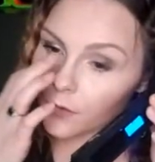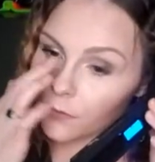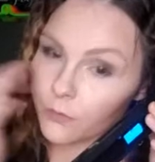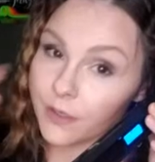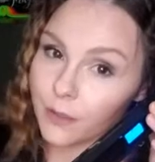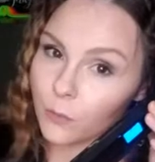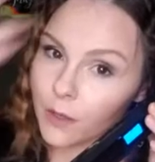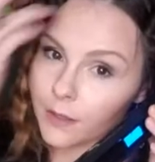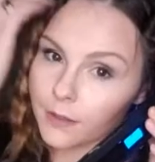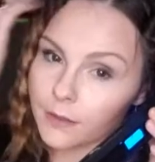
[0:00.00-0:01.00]
really
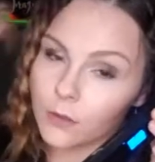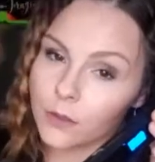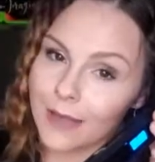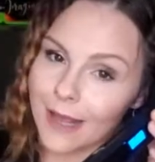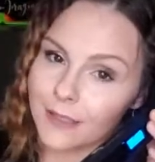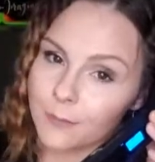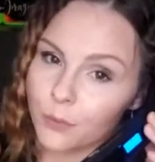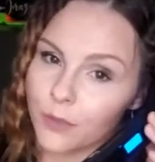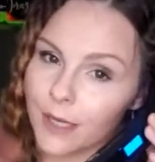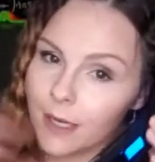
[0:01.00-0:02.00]
wanting it to look nice and
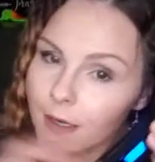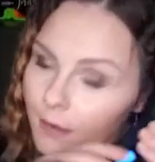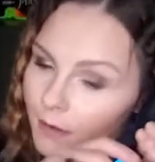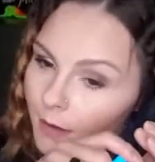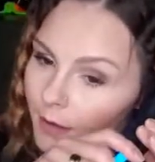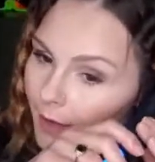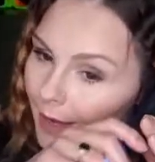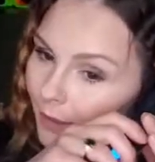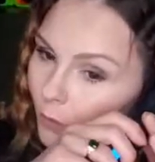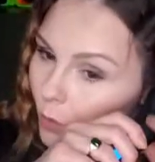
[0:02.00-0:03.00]
pretty. And
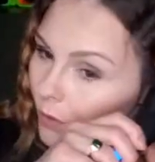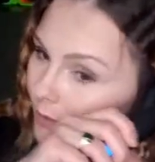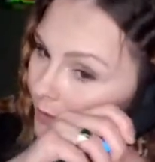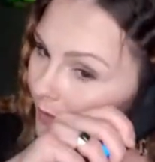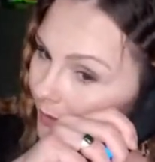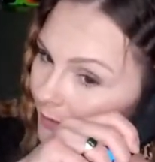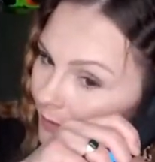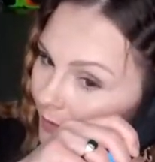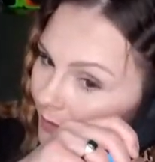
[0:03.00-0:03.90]
of course, it's going to